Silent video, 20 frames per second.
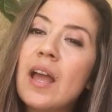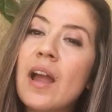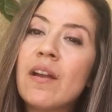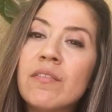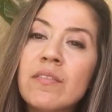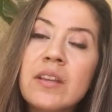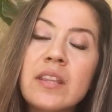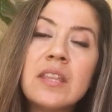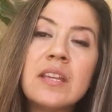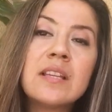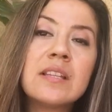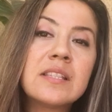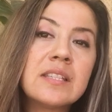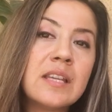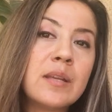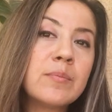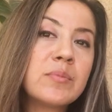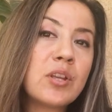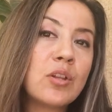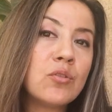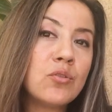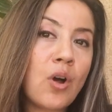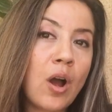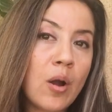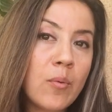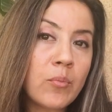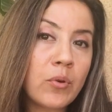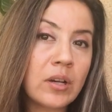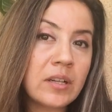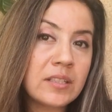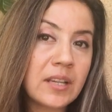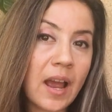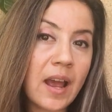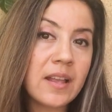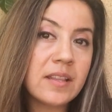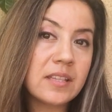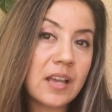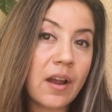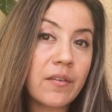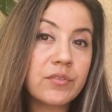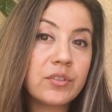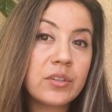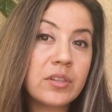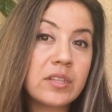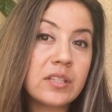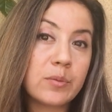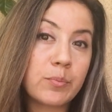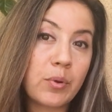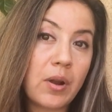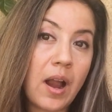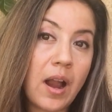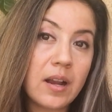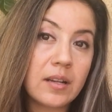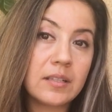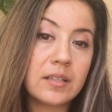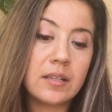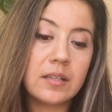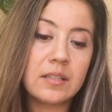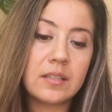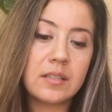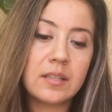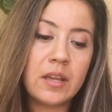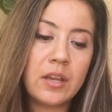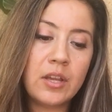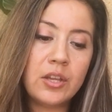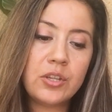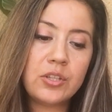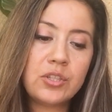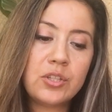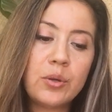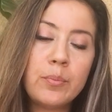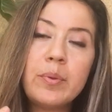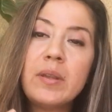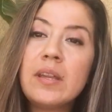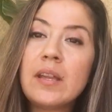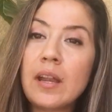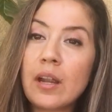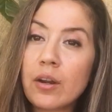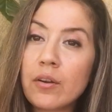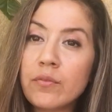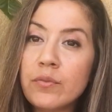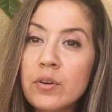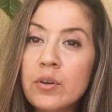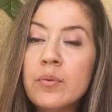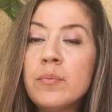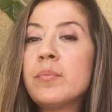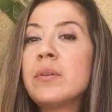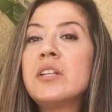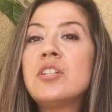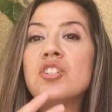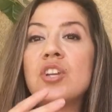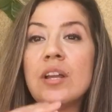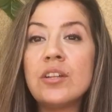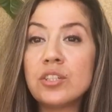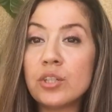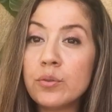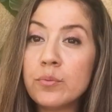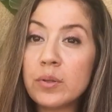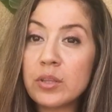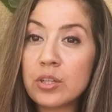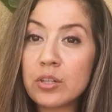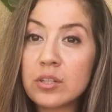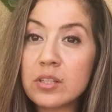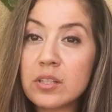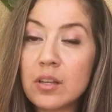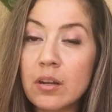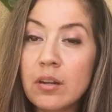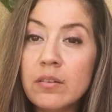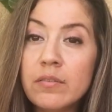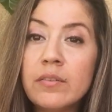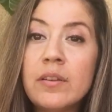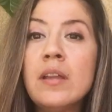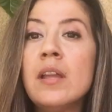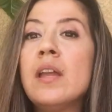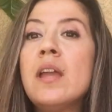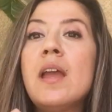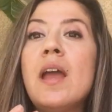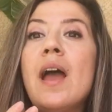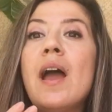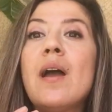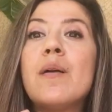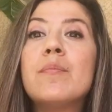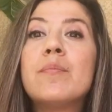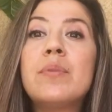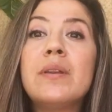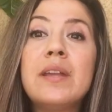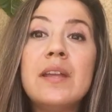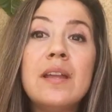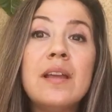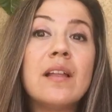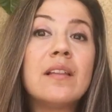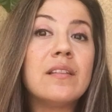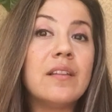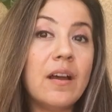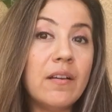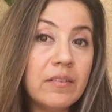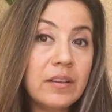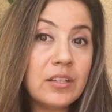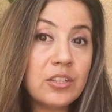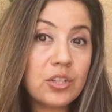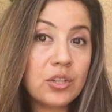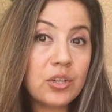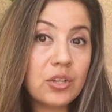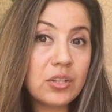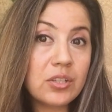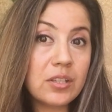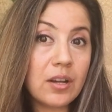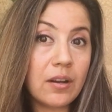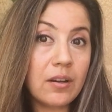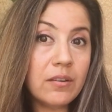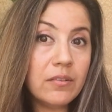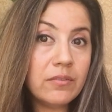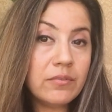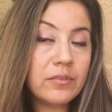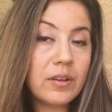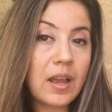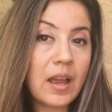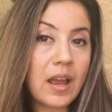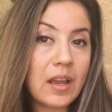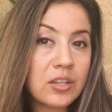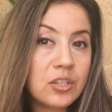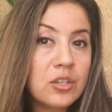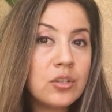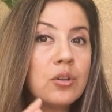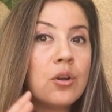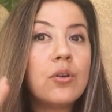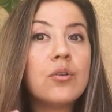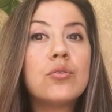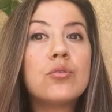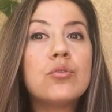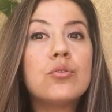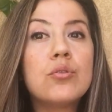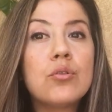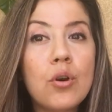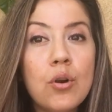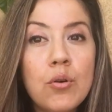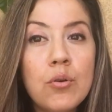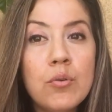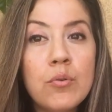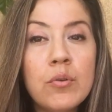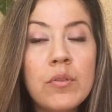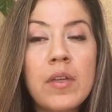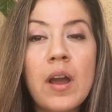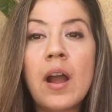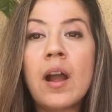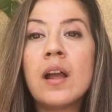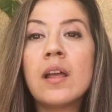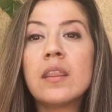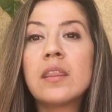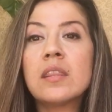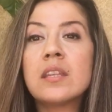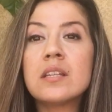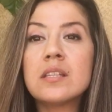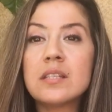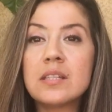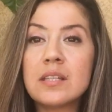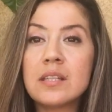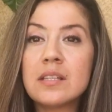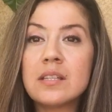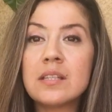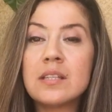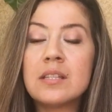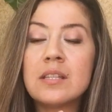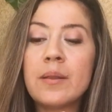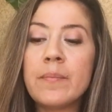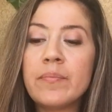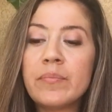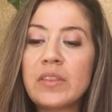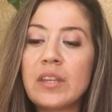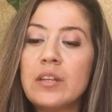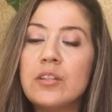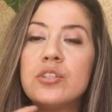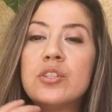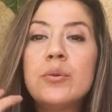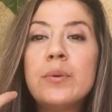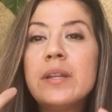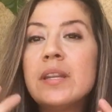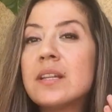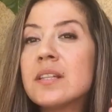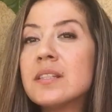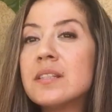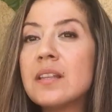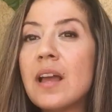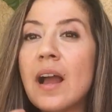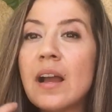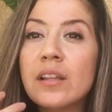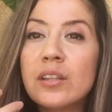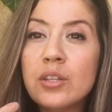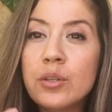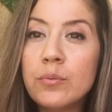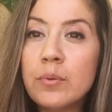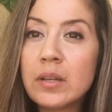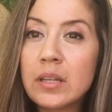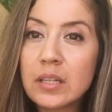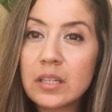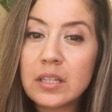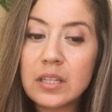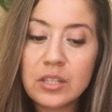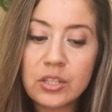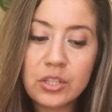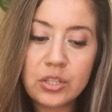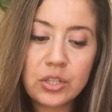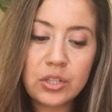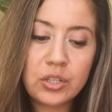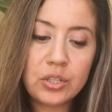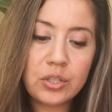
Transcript: everything seems a lot more intense after this practice. So be careful, be gentle with yourself, be loving to yourself, and know that this is doing exactly what it needs to